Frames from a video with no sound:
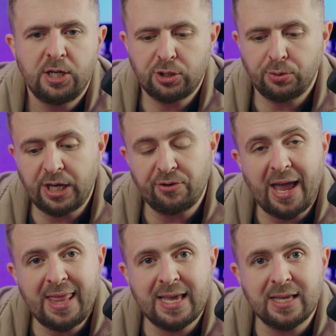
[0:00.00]
So the
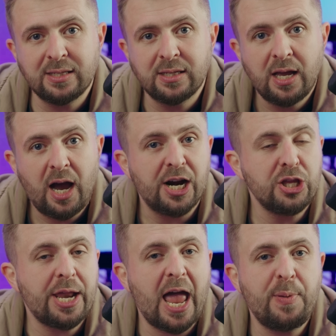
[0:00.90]
Iranians are
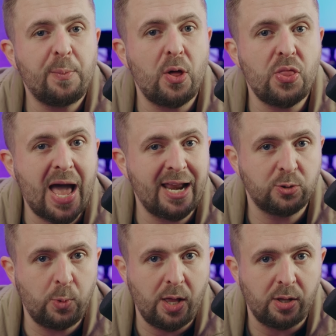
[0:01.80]
not happy about that
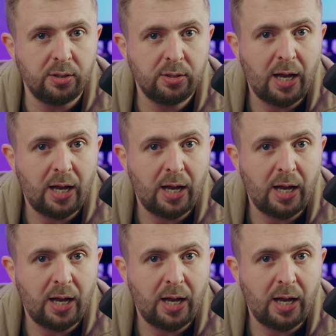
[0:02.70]
as well.